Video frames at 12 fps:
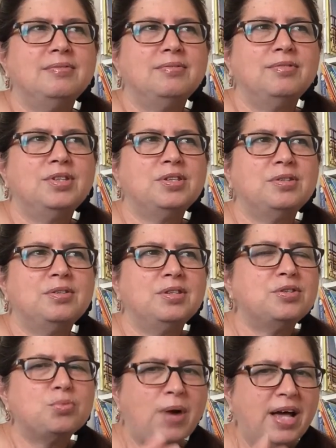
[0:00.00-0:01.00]
the
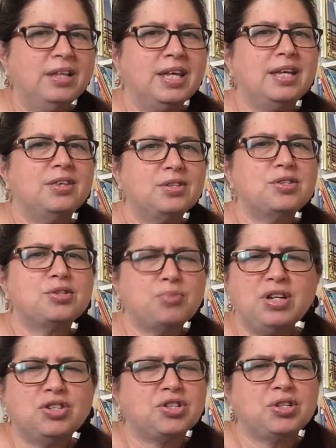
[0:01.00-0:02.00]
dwelling, the
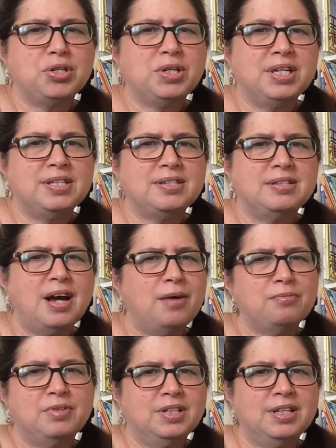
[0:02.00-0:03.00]
structure is
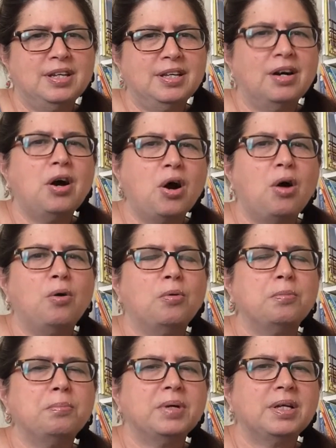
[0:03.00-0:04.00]
not really a
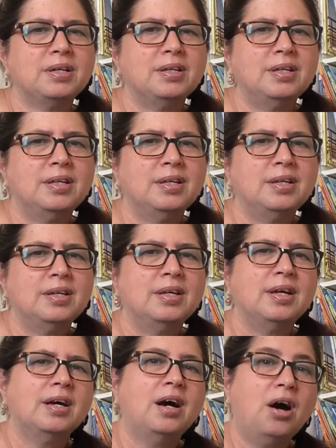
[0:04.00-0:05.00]
home.
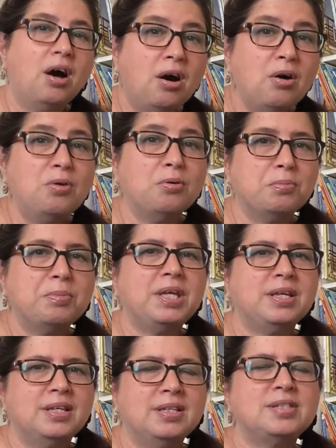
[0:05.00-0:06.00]
A home
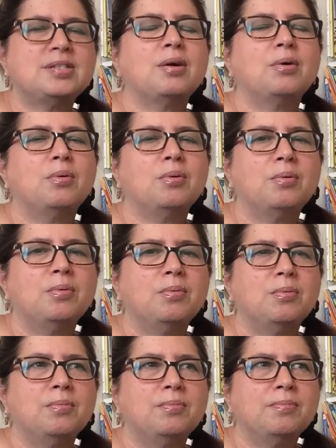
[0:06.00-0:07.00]
is
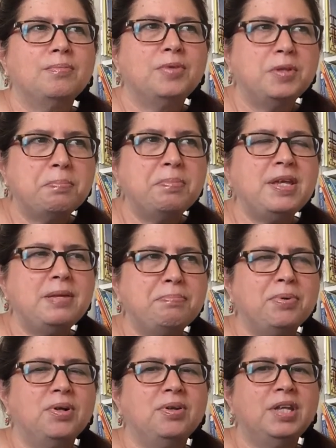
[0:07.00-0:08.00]
the
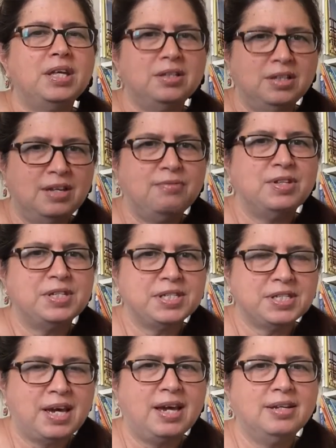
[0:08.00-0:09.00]
people that live
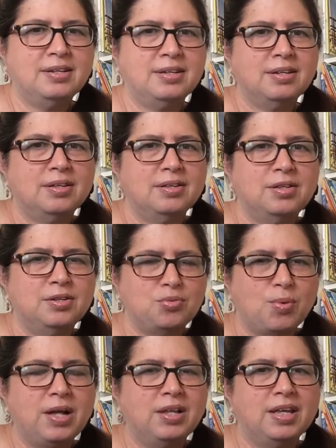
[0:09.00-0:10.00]
inside the
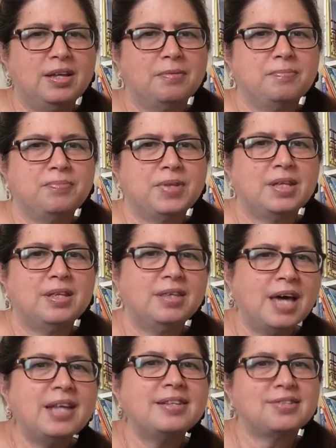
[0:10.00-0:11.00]
dwelling.
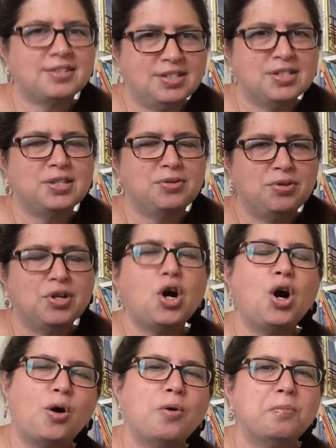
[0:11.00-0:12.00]
That is considered a
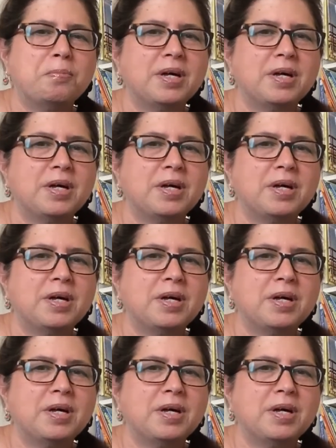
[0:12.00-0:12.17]
home.